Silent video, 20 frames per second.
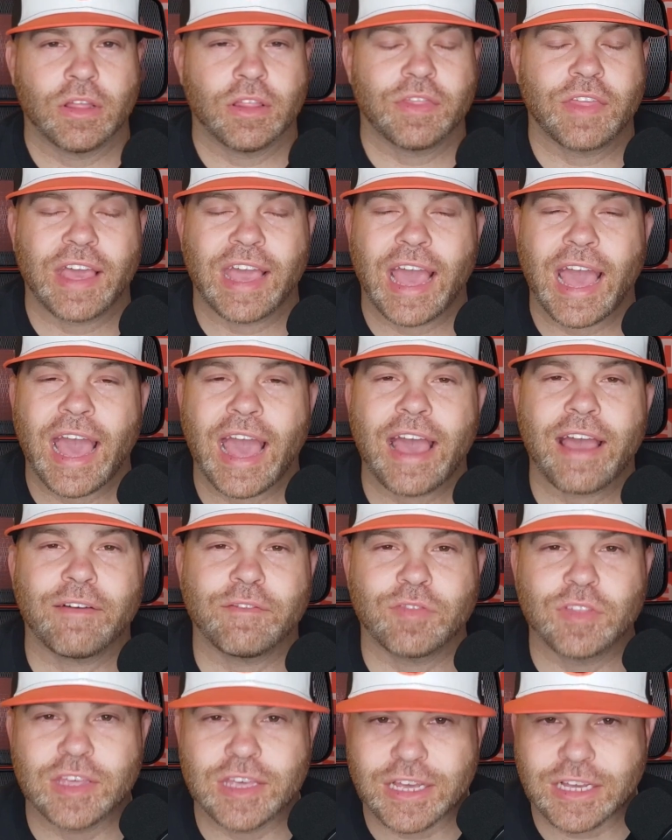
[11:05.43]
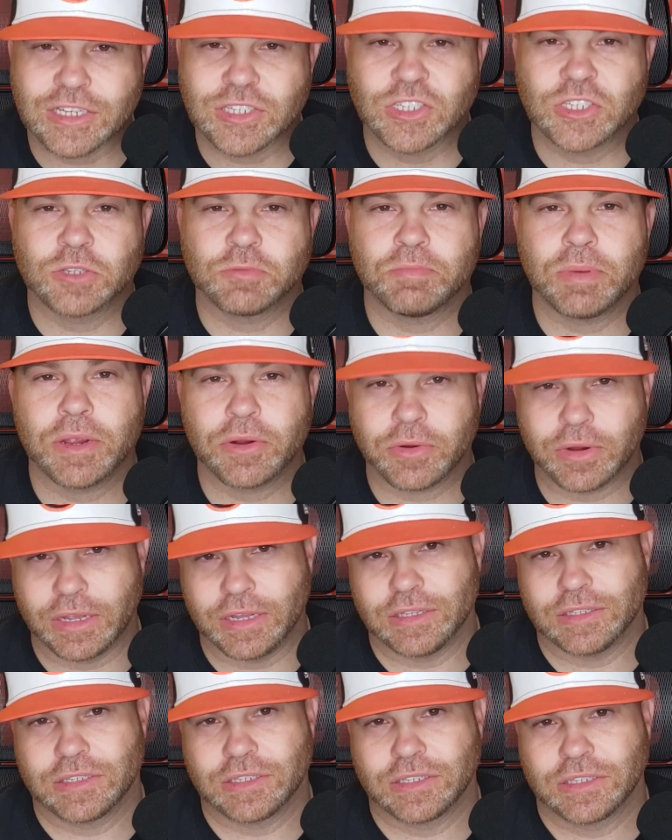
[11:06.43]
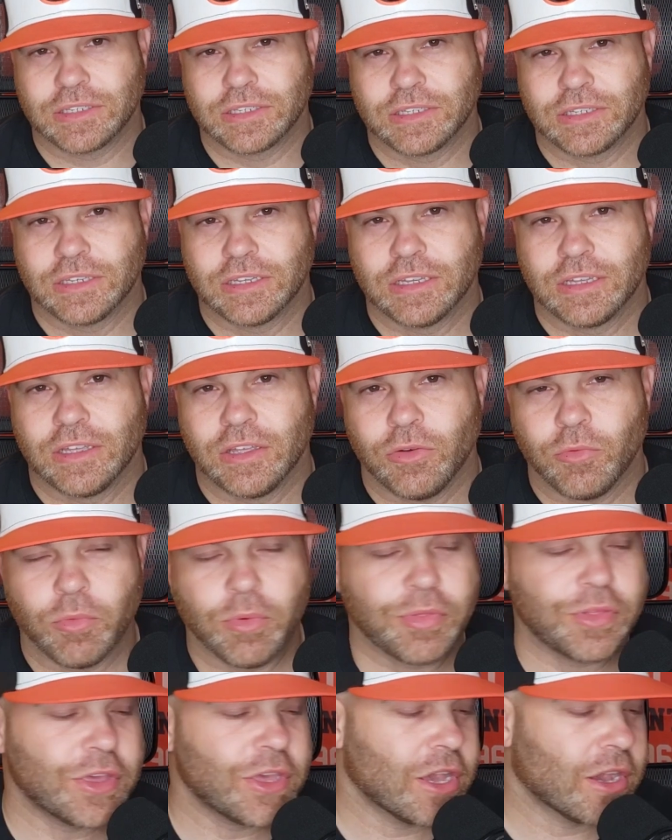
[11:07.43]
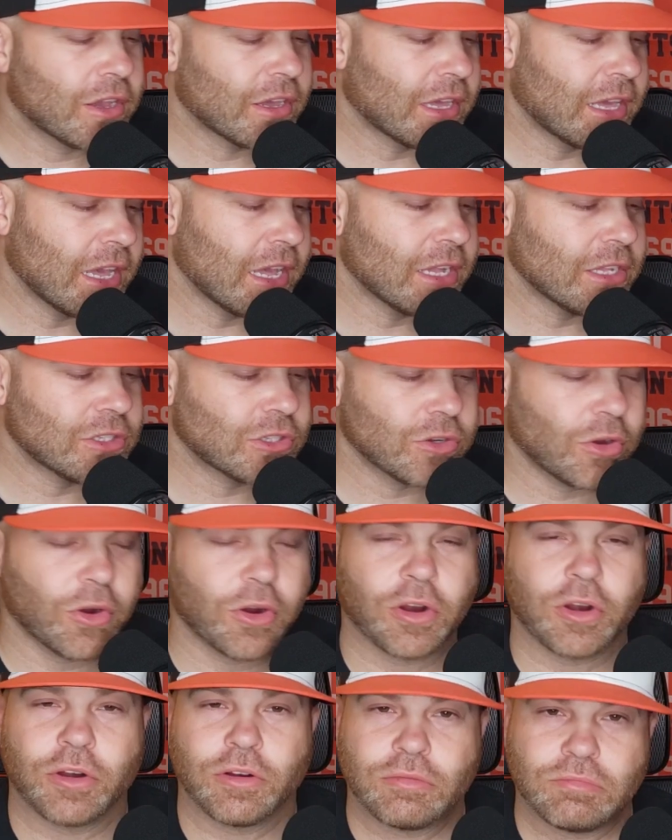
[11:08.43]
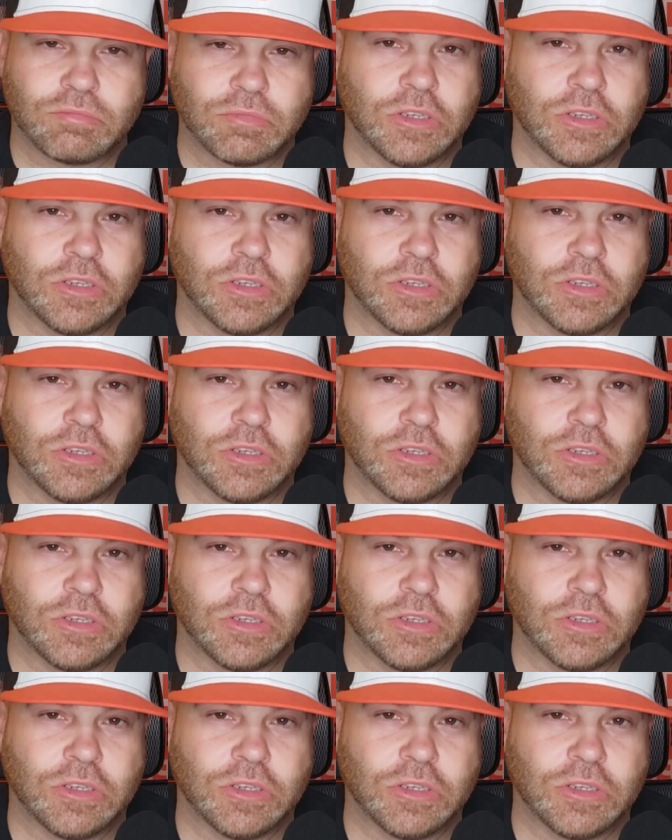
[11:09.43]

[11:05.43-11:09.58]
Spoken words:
they have the experience. When the young kids are,